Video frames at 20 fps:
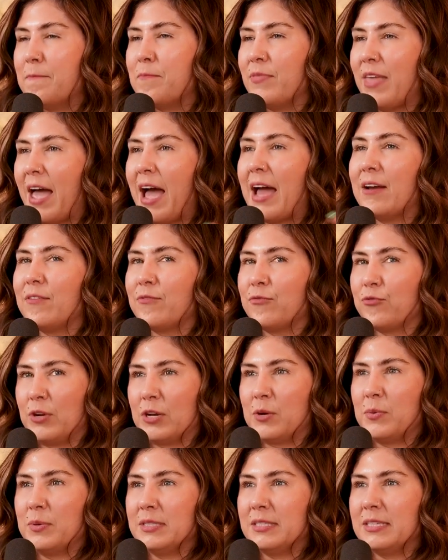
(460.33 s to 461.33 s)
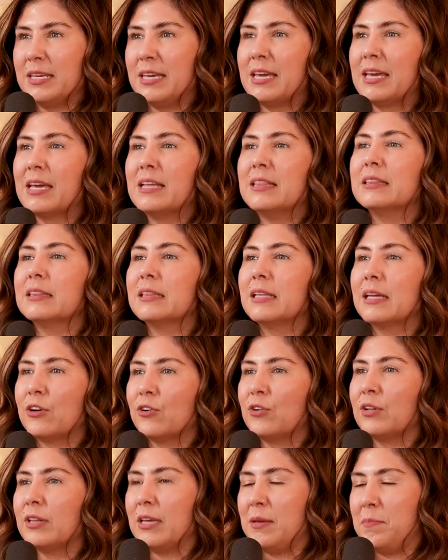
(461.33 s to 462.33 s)
That frequency can
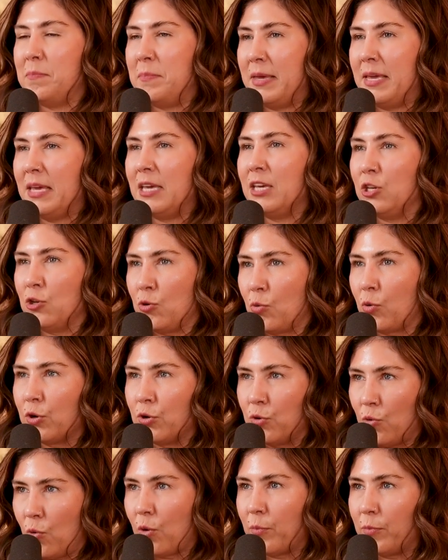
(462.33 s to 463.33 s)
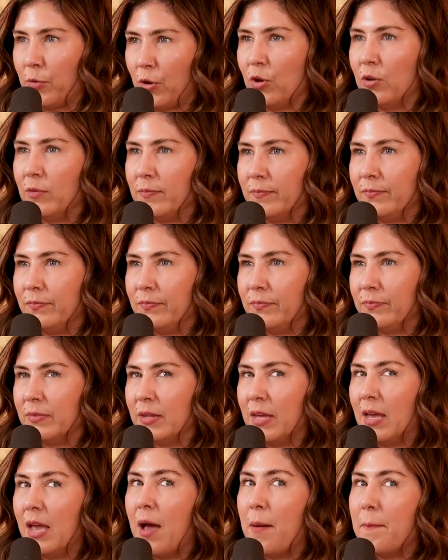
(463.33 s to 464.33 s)
literally be your normal.
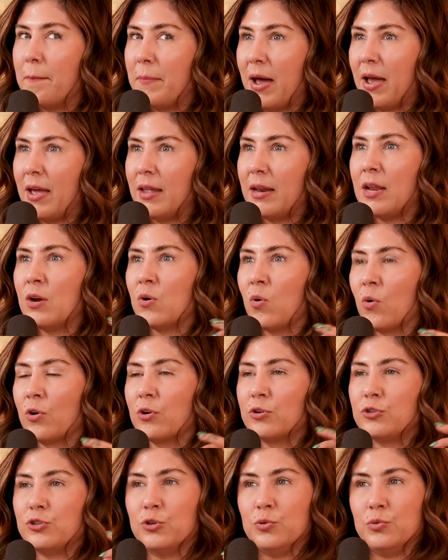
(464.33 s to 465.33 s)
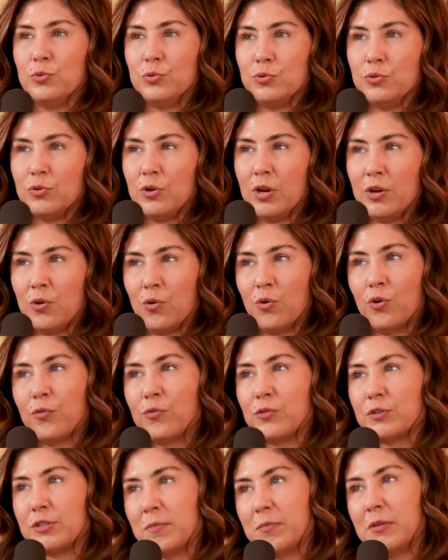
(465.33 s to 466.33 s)
But in order to in order
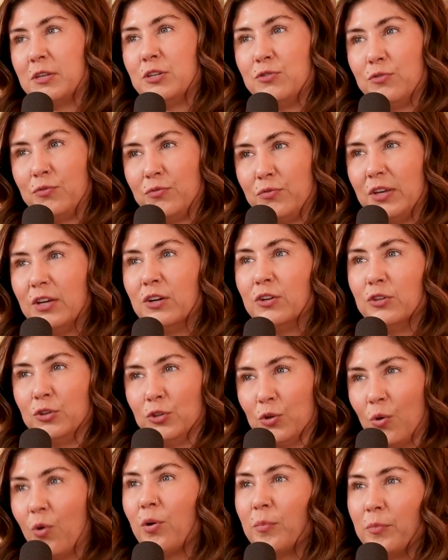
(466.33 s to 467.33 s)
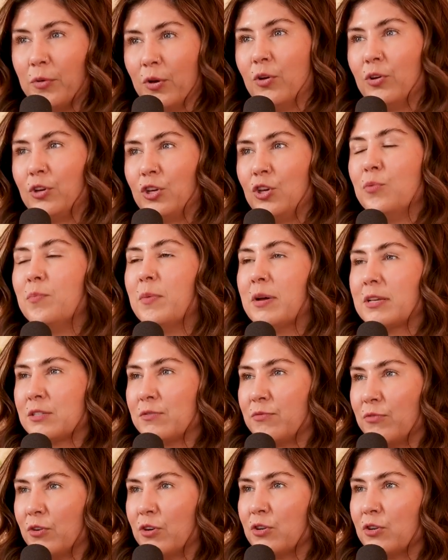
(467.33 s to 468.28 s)
for something to feel normal, you must